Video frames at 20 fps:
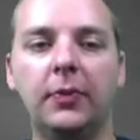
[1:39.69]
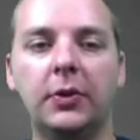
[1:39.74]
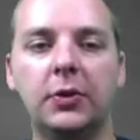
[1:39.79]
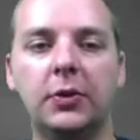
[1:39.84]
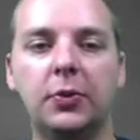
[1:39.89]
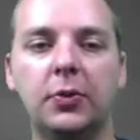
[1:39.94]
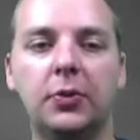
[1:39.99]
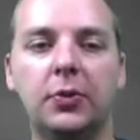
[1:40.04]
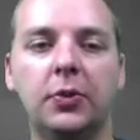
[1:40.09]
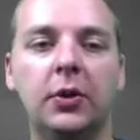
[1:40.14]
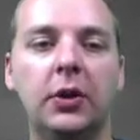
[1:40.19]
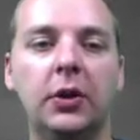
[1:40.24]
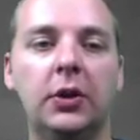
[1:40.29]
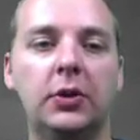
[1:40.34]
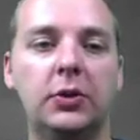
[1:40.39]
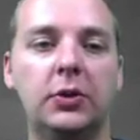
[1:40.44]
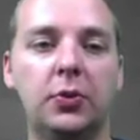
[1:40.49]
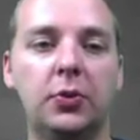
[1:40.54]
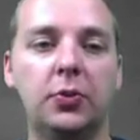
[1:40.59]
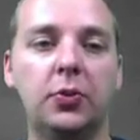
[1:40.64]
So
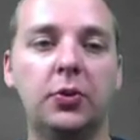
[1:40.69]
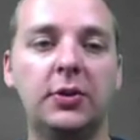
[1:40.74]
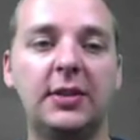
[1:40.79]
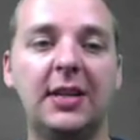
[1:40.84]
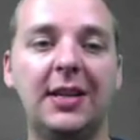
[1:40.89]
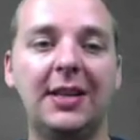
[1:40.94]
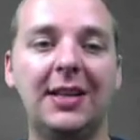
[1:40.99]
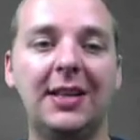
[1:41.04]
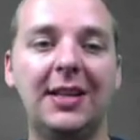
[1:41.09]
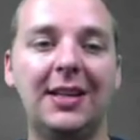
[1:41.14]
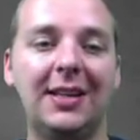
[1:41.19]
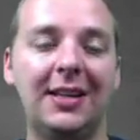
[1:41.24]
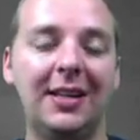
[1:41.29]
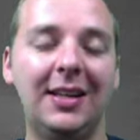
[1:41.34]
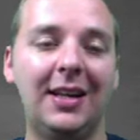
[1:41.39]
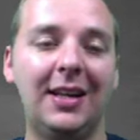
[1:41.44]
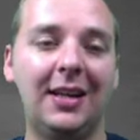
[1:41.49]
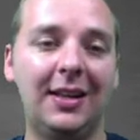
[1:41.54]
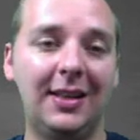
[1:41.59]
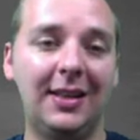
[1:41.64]
we'll say that
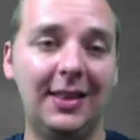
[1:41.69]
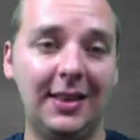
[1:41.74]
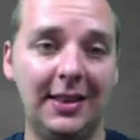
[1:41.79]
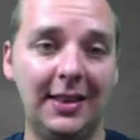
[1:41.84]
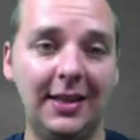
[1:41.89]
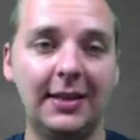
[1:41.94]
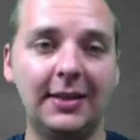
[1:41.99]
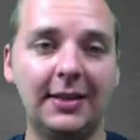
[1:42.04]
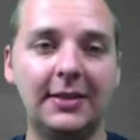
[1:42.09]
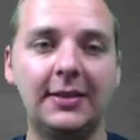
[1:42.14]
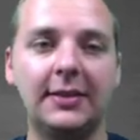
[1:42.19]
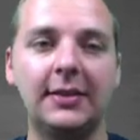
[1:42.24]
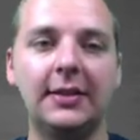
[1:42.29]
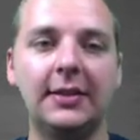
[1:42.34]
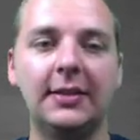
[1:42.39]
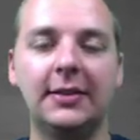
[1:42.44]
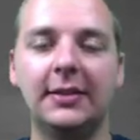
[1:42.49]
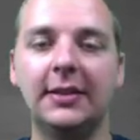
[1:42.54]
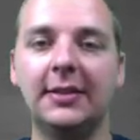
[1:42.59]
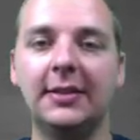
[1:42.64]
this
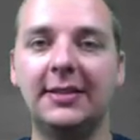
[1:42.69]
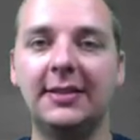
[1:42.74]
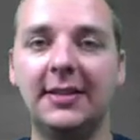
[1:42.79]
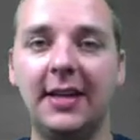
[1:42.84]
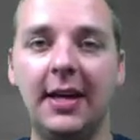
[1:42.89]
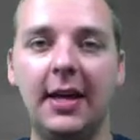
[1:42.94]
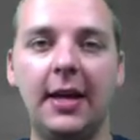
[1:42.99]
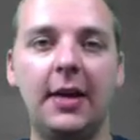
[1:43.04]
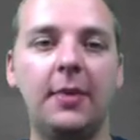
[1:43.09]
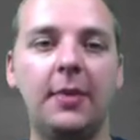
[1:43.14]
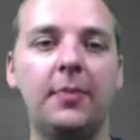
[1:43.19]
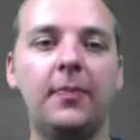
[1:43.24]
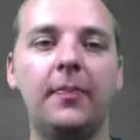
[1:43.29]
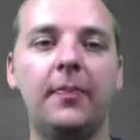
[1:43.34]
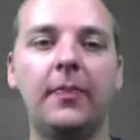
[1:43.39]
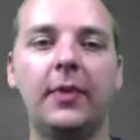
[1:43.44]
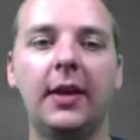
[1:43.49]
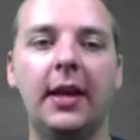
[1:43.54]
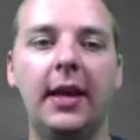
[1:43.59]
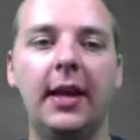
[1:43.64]
is the same
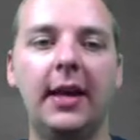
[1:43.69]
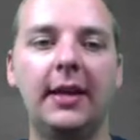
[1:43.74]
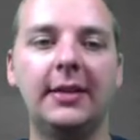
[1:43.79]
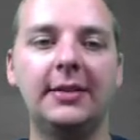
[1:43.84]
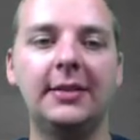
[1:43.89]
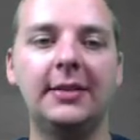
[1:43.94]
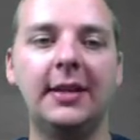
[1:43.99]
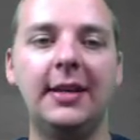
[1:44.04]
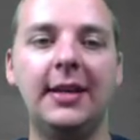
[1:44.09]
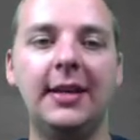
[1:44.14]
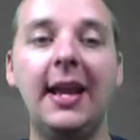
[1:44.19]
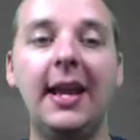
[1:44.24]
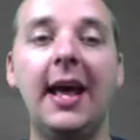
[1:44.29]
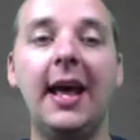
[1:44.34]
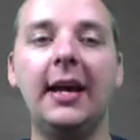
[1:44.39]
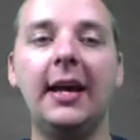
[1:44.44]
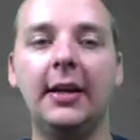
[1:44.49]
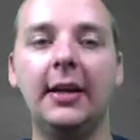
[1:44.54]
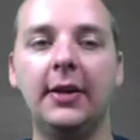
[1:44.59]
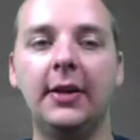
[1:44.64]
as
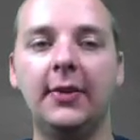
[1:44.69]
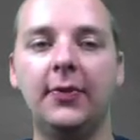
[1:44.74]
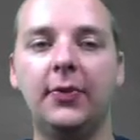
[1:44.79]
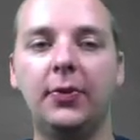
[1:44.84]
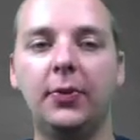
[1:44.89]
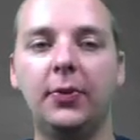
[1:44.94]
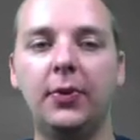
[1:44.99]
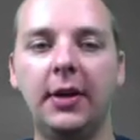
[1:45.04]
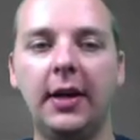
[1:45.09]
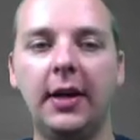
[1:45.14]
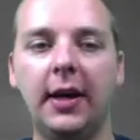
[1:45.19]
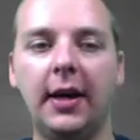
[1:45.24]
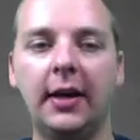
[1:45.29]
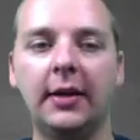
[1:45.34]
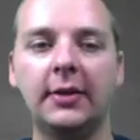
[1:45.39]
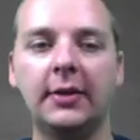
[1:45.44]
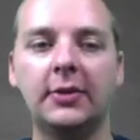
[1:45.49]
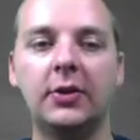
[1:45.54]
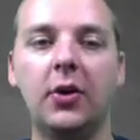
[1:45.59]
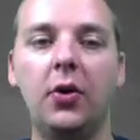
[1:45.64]
negative
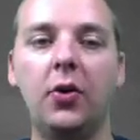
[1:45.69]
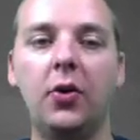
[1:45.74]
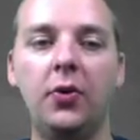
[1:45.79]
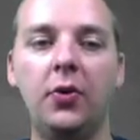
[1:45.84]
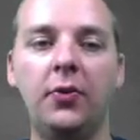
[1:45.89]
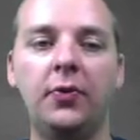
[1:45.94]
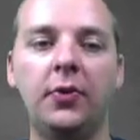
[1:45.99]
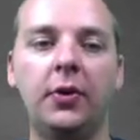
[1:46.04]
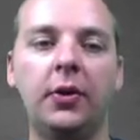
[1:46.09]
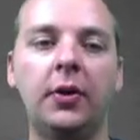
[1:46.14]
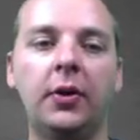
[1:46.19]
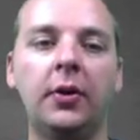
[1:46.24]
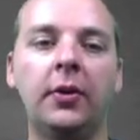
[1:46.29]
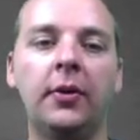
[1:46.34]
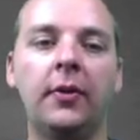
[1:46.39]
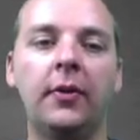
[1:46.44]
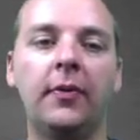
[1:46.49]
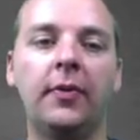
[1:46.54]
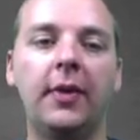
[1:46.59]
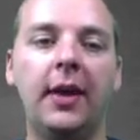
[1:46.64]
3x
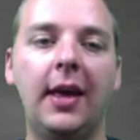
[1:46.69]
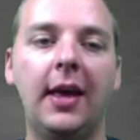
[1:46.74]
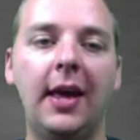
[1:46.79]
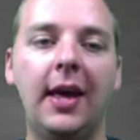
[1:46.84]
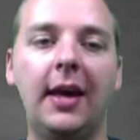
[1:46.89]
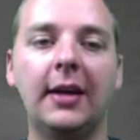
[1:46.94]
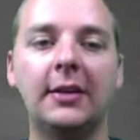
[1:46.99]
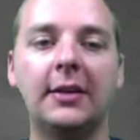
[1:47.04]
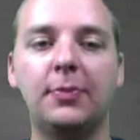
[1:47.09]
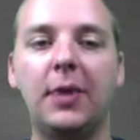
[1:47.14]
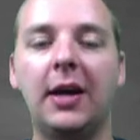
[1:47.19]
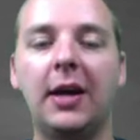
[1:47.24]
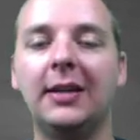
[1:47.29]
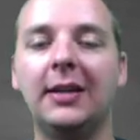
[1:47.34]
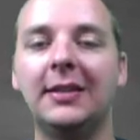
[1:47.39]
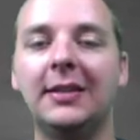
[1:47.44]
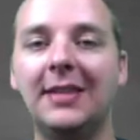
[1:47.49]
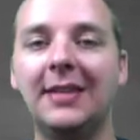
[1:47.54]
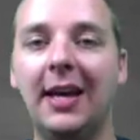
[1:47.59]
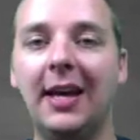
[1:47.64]
over x
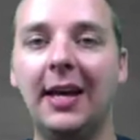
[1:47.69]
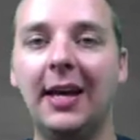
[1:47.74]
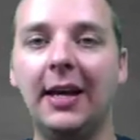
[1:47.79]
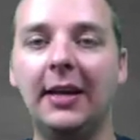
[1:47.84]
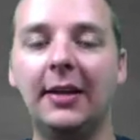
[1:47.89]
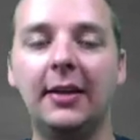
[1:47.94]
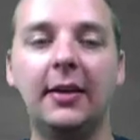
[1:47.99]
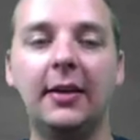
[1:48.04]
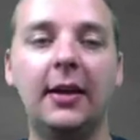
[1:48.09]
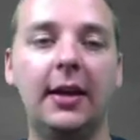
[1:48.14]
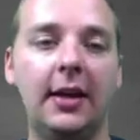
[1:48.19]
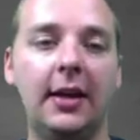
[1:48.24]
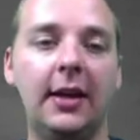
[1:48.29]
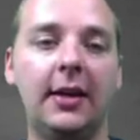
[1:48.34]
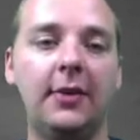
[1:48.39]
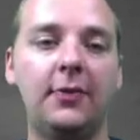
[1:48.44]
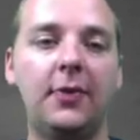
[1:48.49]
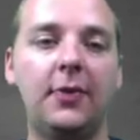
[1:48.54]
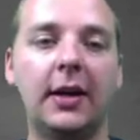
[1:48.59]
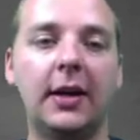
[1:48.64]
minus 8.
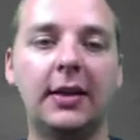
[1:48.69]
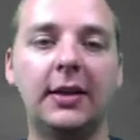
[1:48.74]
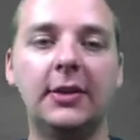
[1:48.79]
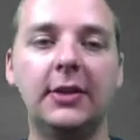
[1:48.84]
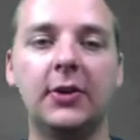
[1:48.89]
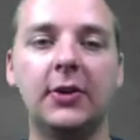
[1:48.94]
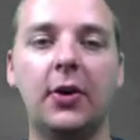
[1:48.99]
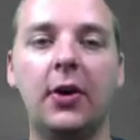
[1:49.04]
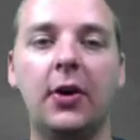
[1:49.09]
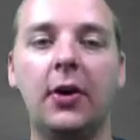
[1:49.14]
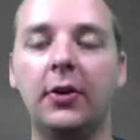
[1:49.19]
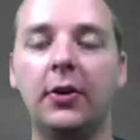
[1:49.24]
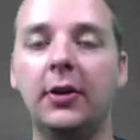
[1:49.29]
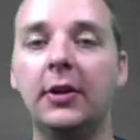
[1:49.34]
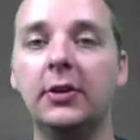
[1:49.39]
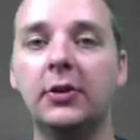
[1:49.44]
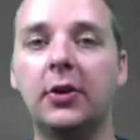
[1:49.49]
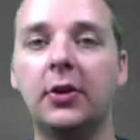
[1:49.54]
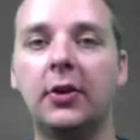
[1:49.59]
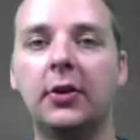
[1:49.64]
And in fact, these are
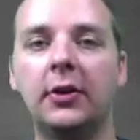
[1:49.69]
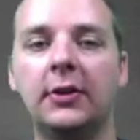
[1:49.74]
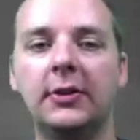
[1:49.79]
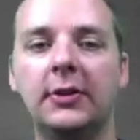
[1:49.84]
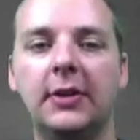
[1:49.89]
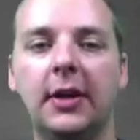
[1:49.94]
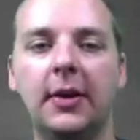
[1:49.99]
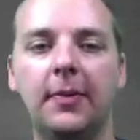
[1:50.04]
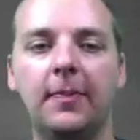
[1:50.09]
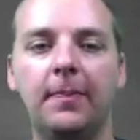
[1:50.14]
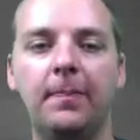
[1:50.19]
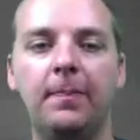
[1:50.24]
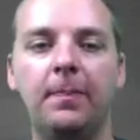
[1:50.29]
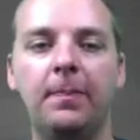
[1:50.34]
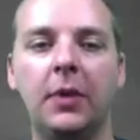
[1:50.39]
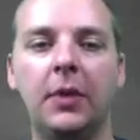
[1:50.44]
the same.